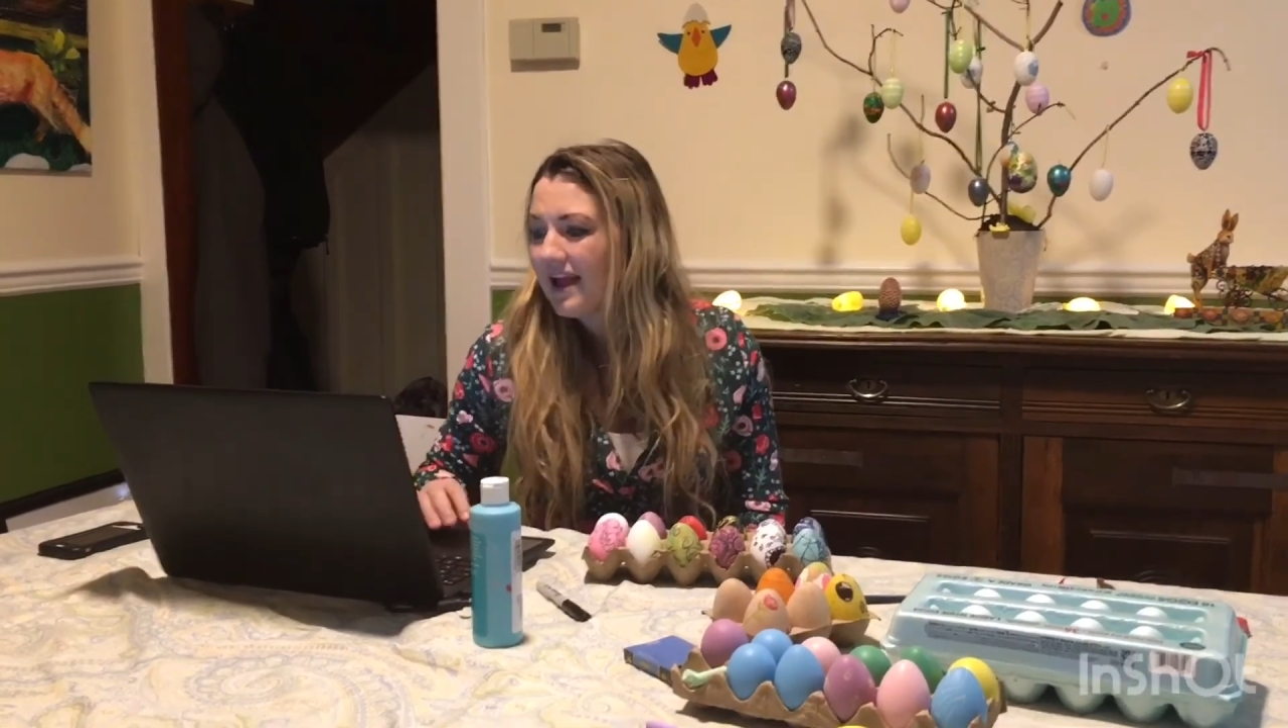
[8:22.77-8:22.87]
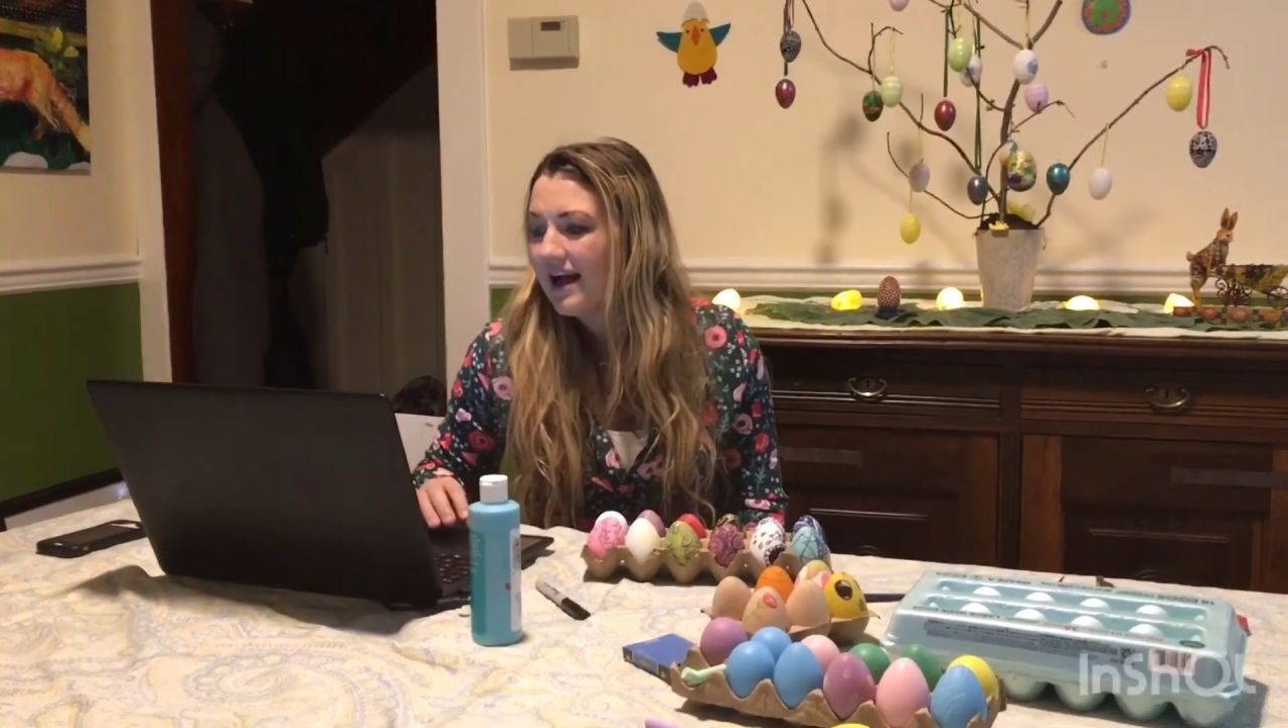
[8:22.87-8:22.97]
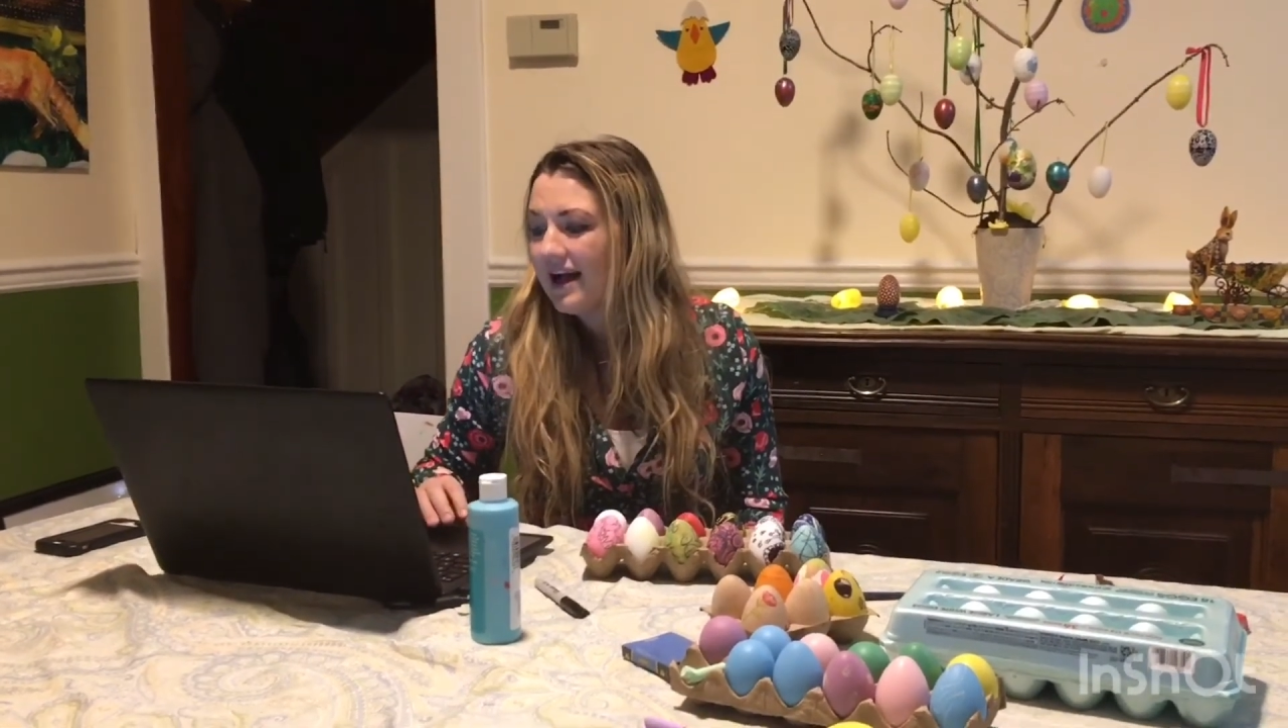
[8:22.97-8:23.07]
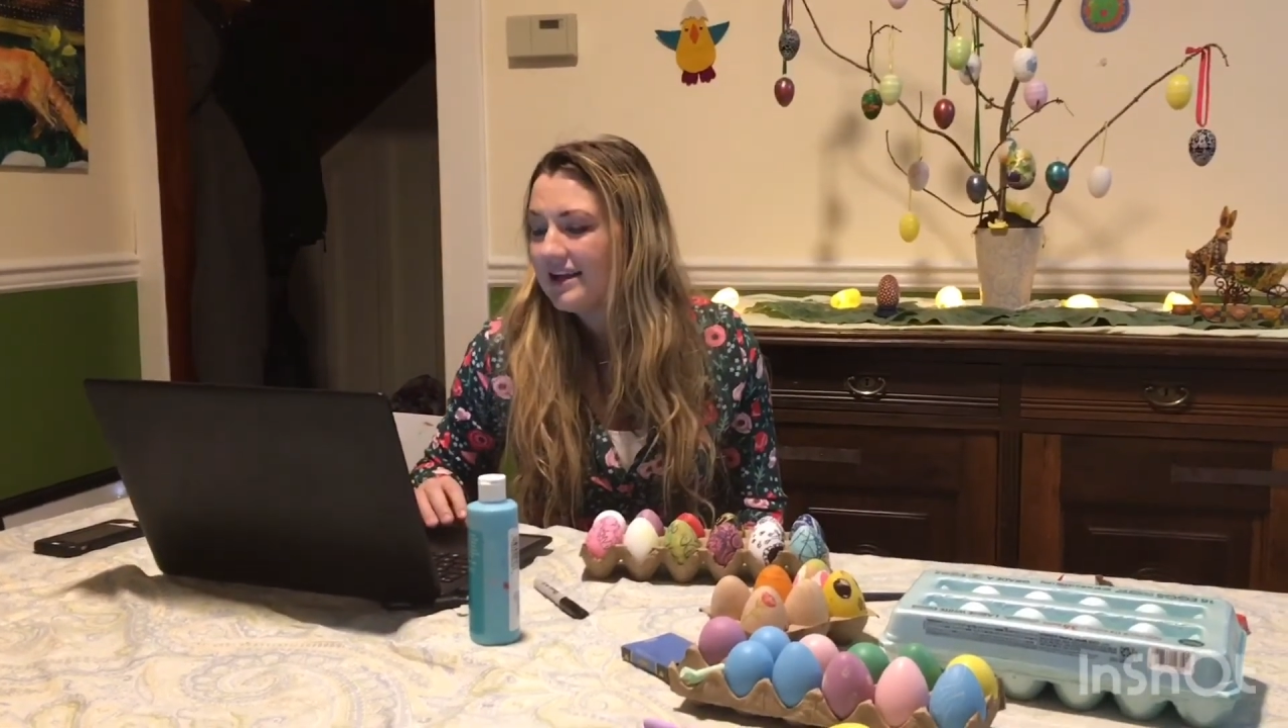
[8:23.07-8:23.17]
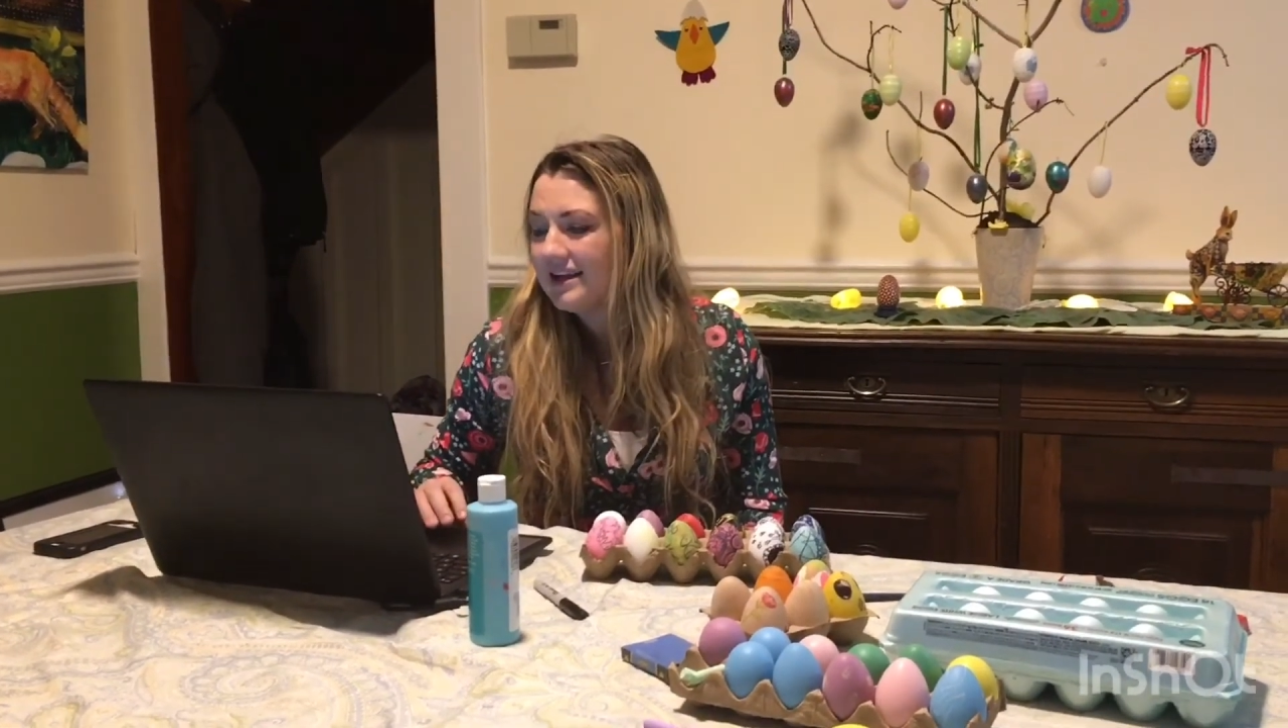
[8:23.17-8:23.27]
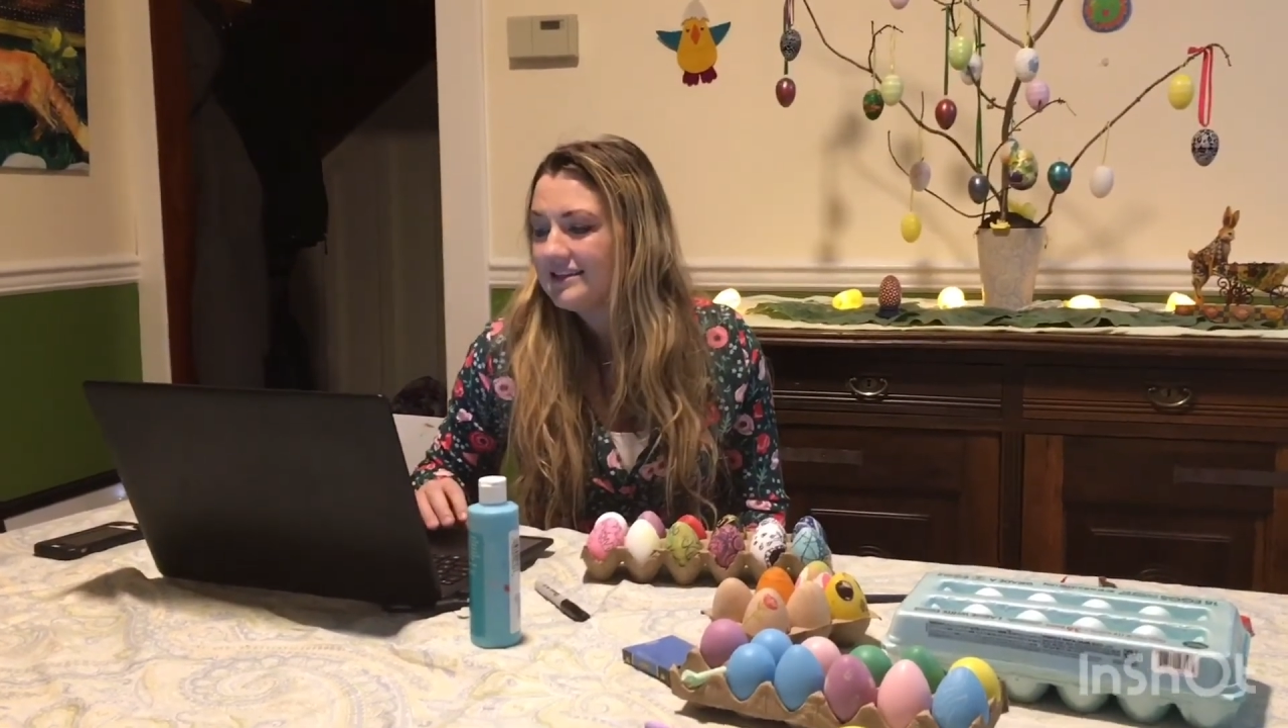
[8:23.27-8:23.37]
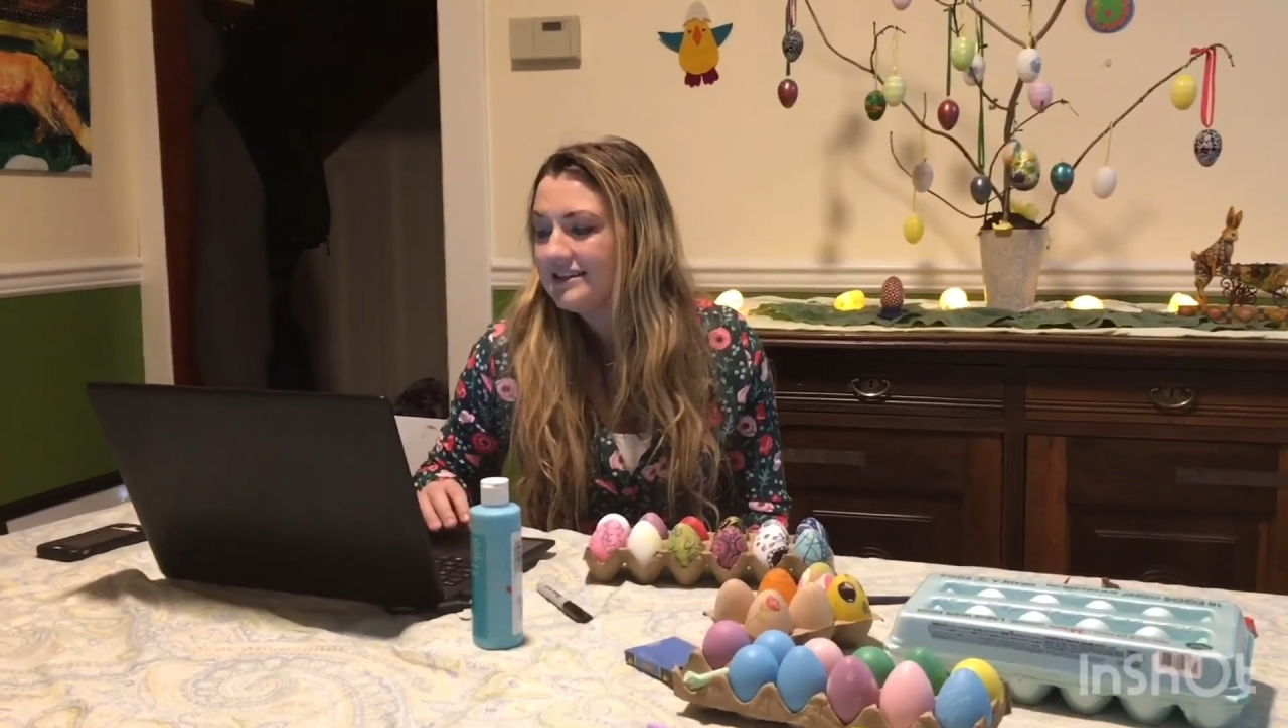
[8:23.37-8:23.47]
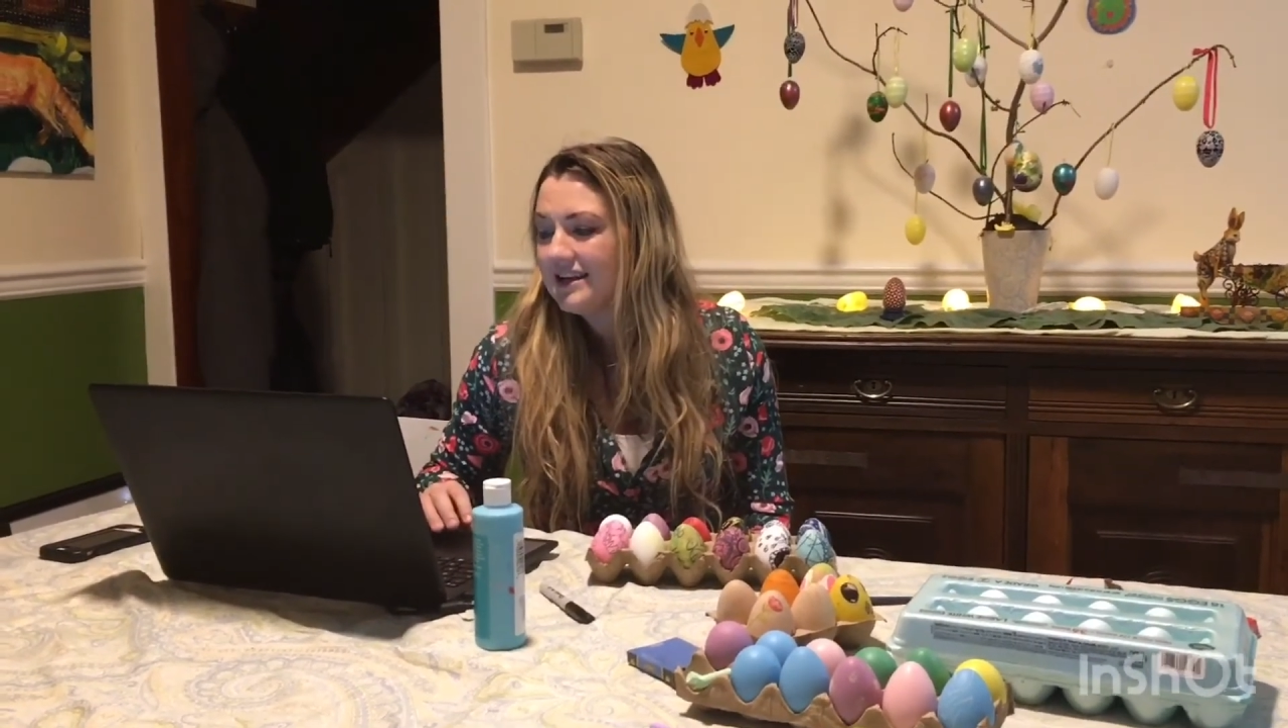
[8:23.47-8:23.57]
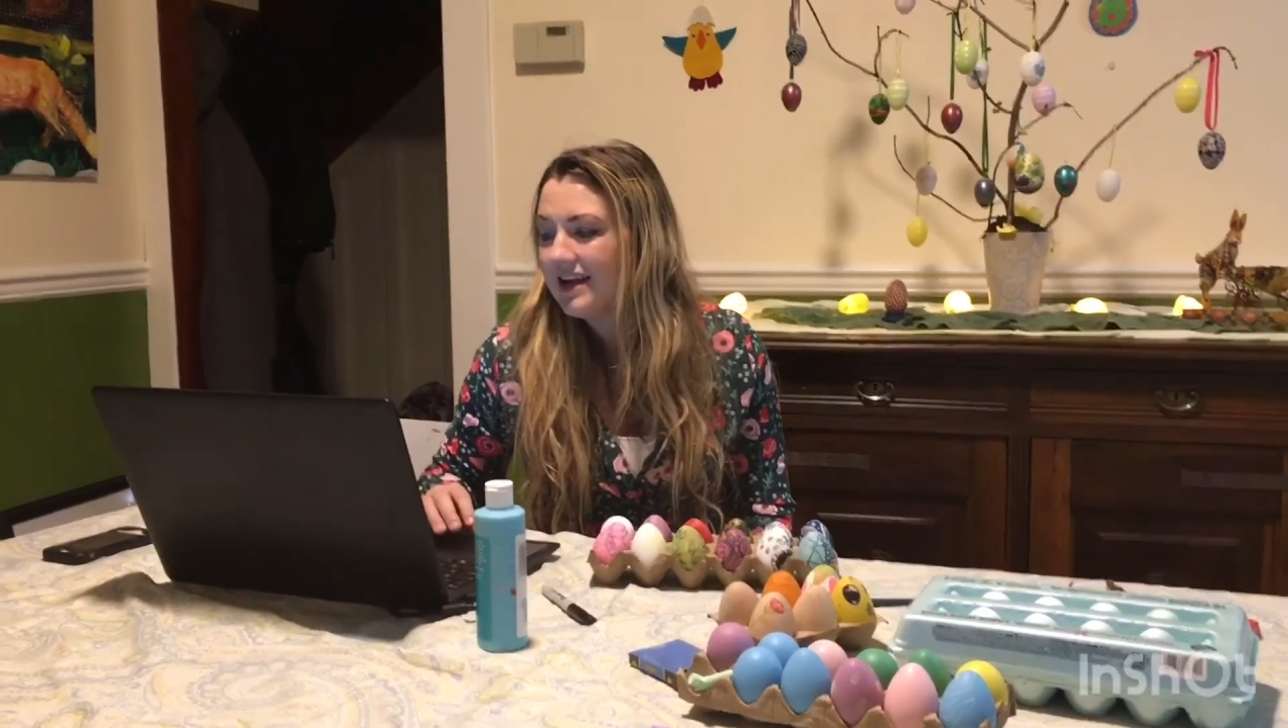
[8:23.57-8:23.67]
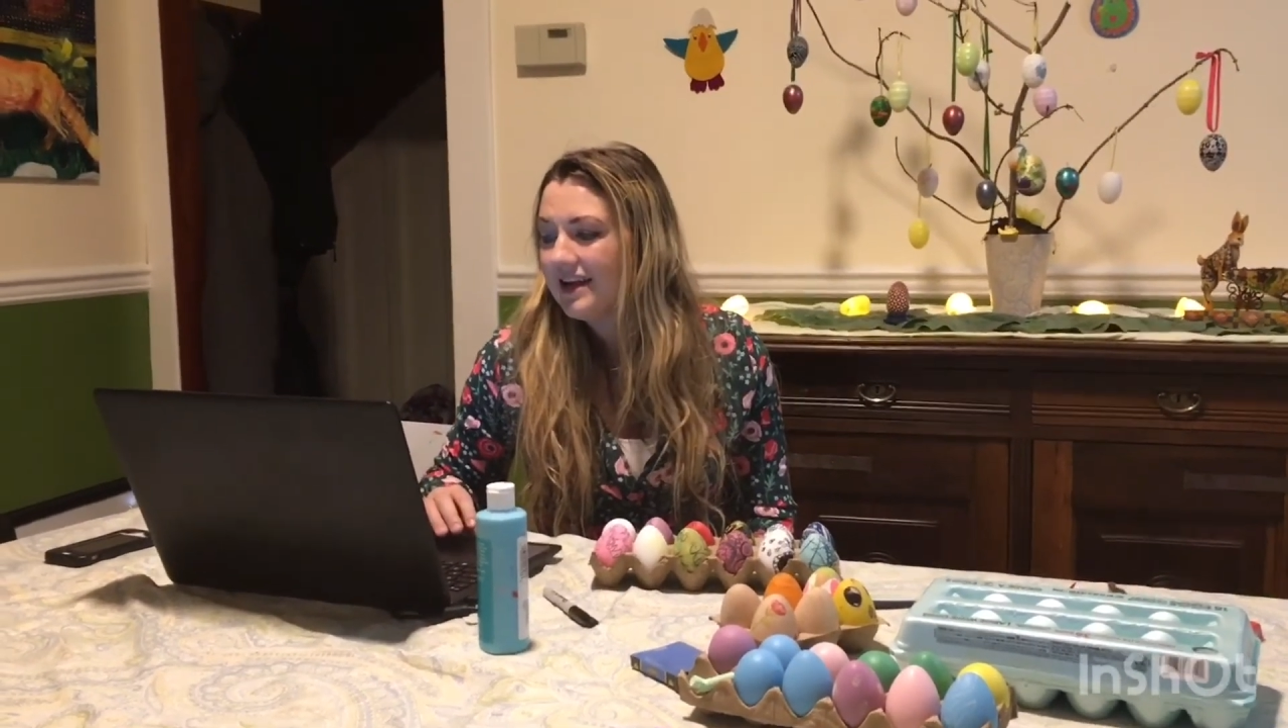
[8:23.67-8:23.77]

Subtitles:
On Easter Day,